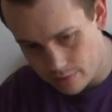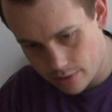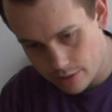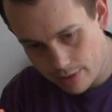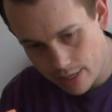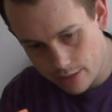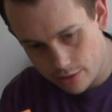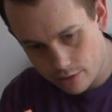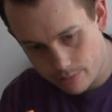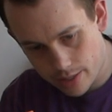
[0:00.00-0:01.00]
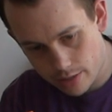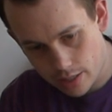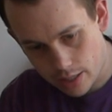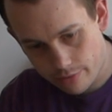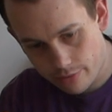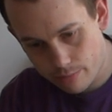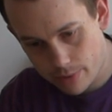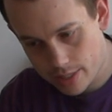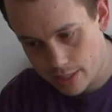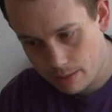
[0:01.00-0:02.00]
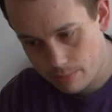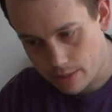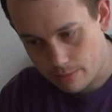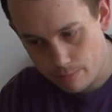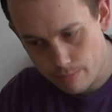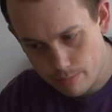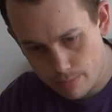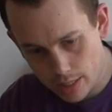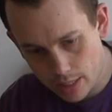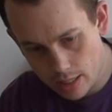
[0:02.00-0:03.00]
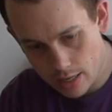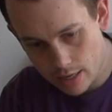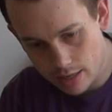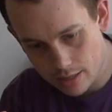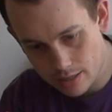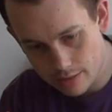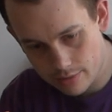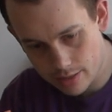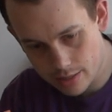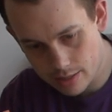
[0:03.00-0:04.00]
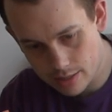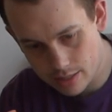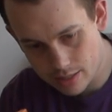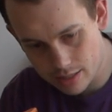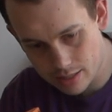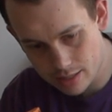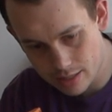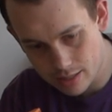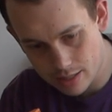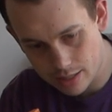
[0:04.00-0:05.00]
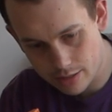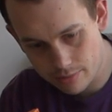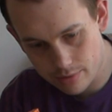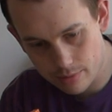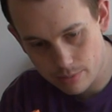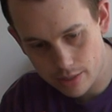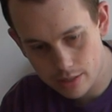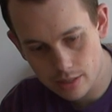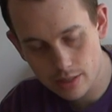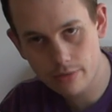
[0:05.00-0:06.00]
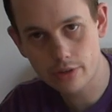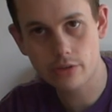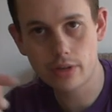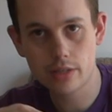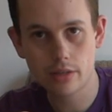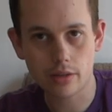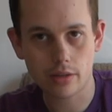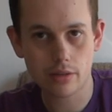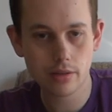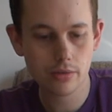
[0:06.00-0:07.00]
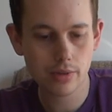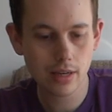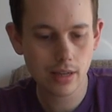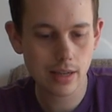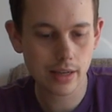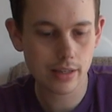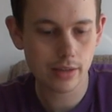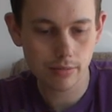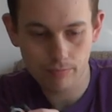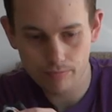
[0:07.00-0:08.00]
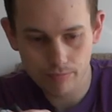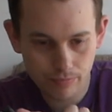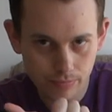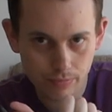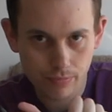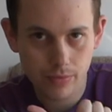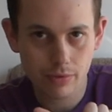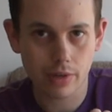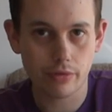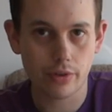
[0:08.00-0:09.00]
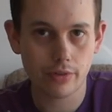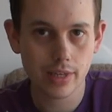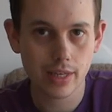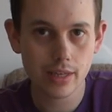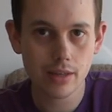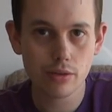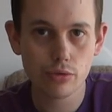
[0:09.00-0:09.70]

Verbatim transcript: the trailer and hope that you have better aim than me, which I don't. But if you go into the trailer and drive forward again,